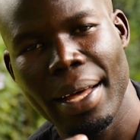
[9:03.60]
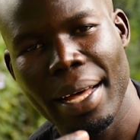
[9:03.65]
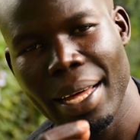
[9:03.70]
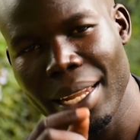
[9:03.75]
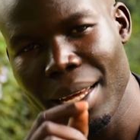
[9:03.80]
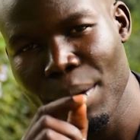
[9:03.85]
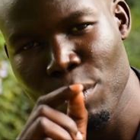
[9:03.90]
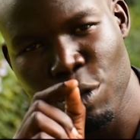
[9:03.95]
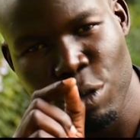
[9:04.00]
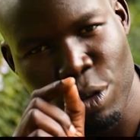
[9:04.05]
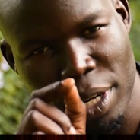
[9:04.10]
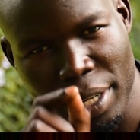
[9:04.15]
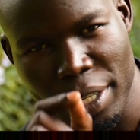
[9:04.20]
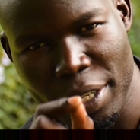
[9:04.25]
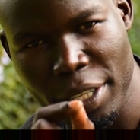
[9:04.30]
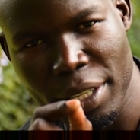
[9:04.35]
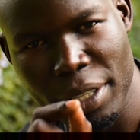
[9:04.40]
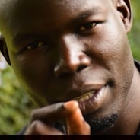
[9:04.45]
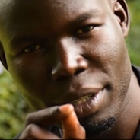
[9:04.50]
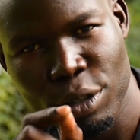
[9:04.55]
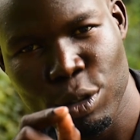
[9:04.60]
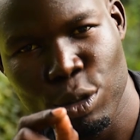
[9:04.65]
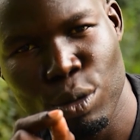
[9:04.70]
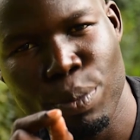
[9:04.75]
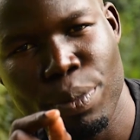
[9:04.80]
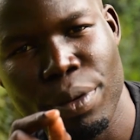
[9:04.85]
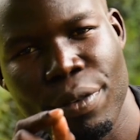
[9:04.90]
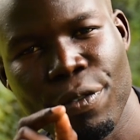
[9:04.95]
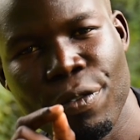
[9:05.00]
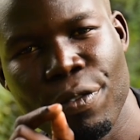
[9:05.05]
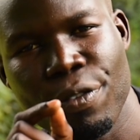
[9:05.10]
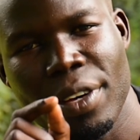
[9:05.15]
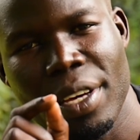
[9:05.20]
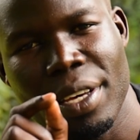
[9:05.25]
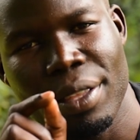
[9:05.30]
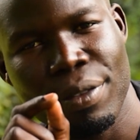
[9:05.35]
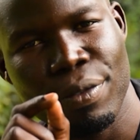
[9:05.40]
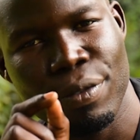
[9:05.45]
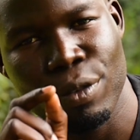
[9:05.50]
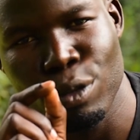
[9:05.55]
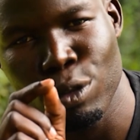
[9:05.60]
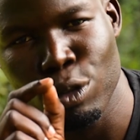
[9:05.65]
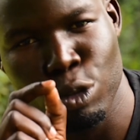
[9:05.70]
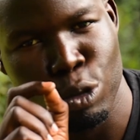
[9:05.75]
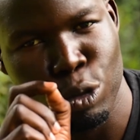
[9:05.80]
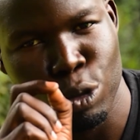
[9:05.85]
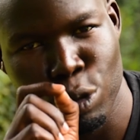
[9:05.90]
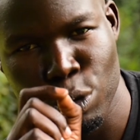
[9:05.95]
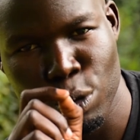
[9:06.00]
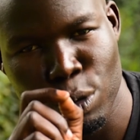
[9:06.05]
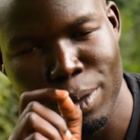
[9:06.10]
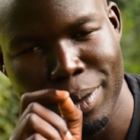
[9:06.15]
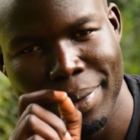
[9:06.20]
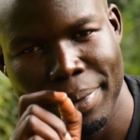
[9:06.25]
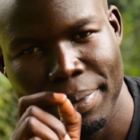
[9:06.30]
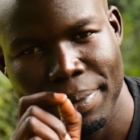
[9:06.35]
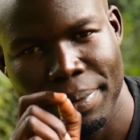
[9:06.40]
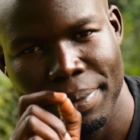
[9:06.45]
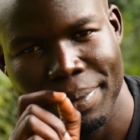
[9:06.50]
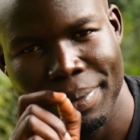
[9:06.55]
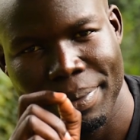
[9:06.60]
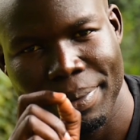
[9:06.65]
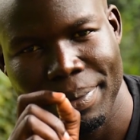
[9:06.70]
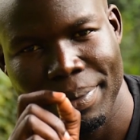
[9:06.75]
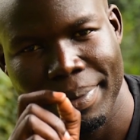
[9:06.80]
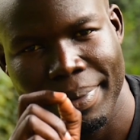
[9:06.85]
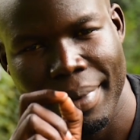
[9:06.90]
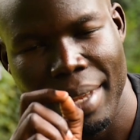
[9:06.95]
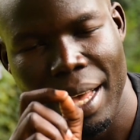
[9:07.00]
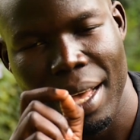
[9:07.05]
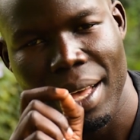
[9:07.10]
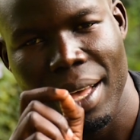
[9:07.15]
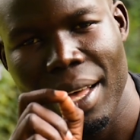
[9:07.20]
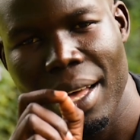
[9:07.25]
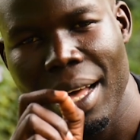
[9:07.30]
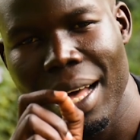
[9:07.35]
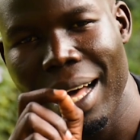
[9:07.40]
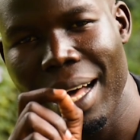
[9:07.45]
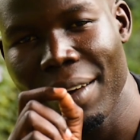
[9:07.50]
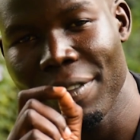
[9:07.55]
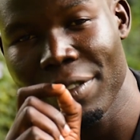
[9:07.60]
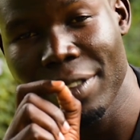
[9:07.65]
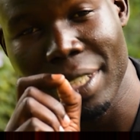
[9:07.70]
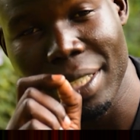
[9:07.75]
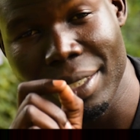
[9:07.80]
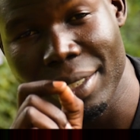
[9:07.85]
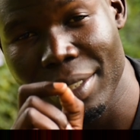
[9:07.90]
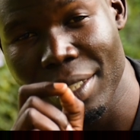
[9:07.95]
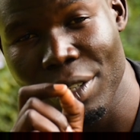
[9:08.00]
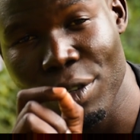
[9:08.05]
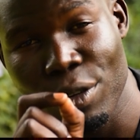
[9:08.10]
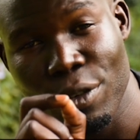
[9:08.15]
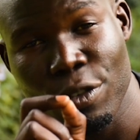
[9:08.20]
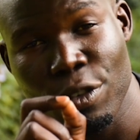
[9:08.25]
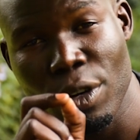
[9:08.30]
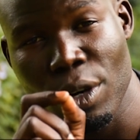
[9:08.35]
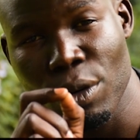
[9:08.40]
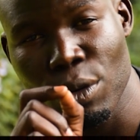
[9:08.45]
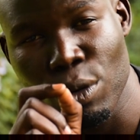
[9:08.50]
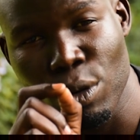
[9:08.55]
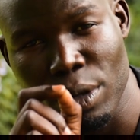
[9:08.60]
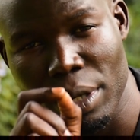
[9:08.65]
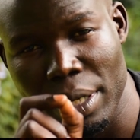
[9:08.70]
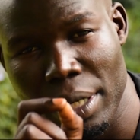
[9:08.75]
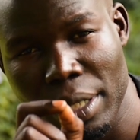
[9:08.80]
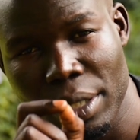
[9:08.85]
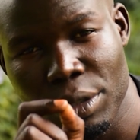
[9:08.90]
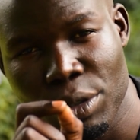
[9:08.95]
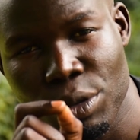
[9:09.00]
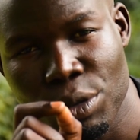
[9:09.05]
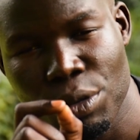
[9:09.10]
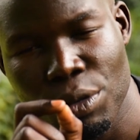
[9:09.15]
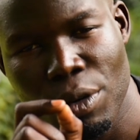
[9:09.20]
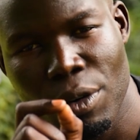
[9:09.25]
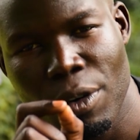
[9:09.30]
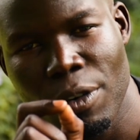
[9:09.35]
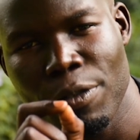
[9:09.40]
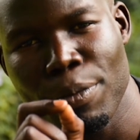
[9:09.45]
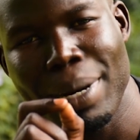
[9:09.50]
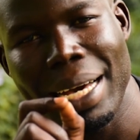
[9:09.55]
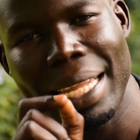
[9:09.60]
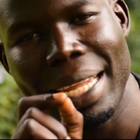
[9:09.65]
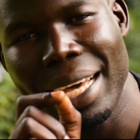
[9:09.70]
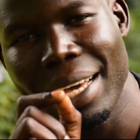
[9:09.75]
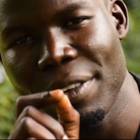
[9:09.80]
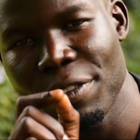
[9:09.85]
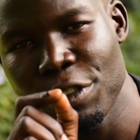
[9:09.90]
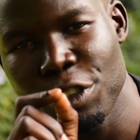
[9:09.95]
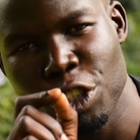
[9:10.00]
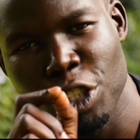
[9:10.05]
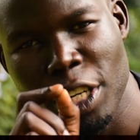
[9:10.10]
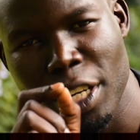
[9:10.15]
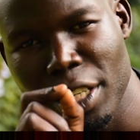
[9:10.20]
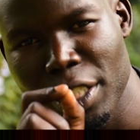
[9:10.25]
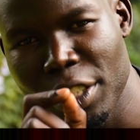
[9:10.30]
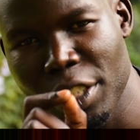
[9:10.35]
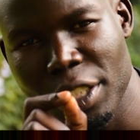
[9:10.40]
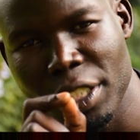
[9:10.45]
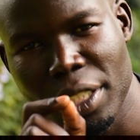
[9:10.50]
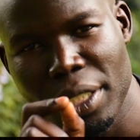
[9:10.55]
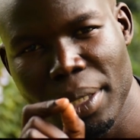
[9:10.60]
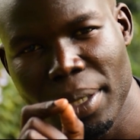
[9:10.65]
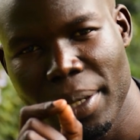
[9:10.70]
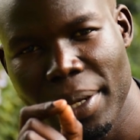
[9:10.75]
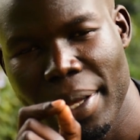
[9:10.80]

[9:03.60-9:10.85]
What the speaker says: And I'm ready to be faithful to you. I've tasted of your goodness, of my life changing.